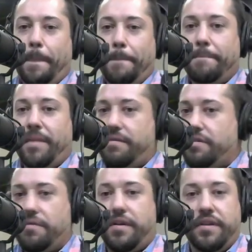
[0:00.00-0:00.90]
And
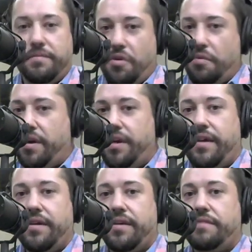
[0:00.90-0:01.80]
so I did more
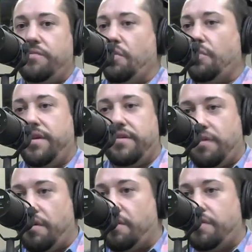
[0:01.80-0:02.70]
reading and more
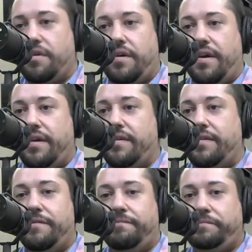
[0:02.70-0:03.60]
research, and
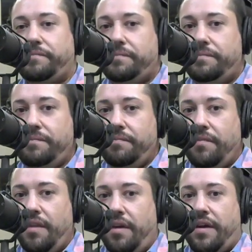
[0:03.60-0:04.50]

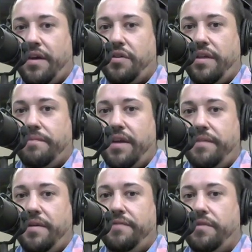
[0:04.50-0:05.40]
it actually made
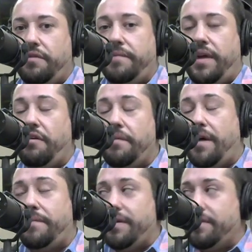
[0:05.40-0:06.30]
me feel better
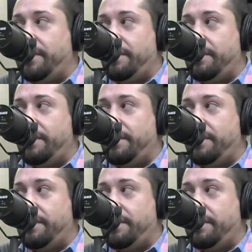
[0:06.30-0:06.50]
about myself.